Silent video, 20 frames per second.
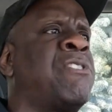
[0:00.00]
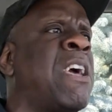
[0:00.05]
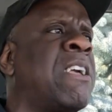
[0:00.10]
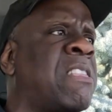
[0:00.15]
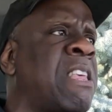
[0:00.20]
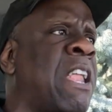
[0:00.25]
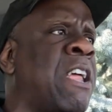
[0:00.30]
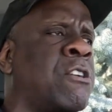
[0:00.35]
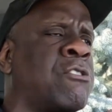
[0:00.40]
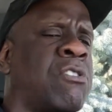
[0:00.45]

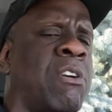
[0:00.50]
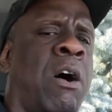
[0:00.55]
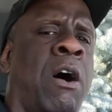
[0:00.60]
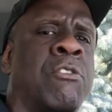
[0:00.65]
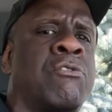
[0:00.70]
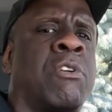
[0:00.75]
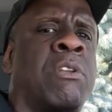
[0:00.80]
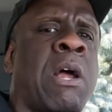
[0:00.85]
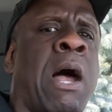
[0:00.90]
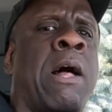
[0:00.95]
Take that extra
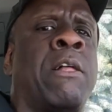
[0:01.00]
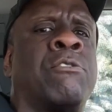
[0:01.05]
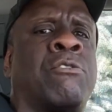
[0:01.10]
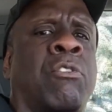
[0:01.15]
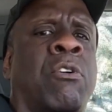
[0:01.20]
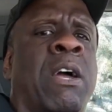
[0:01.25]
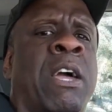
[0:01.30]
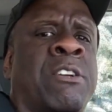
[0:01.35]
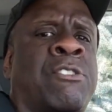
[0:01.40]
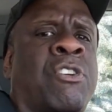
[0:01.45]
$100
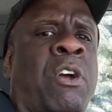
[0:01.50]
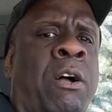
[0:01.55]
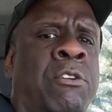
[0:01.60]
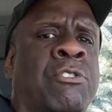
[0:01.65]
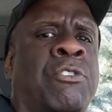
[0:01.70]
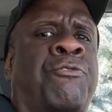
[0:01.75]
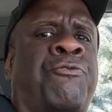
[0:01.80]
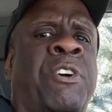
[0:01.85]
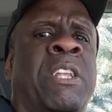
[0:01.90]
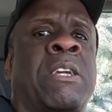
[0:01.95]
or extra
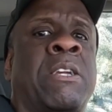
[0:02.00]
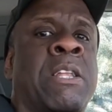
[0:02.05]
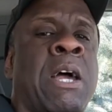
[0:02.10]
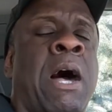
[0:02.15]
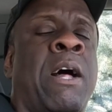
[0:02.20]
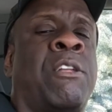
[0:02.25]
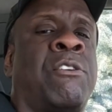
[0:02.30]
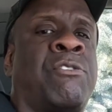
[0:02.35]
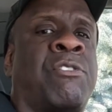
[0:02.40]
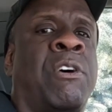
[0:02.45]

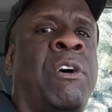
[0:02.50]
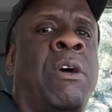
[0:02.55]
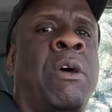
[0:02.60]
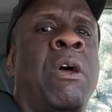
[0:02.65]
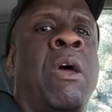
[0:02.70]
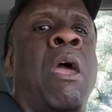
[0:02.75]
$150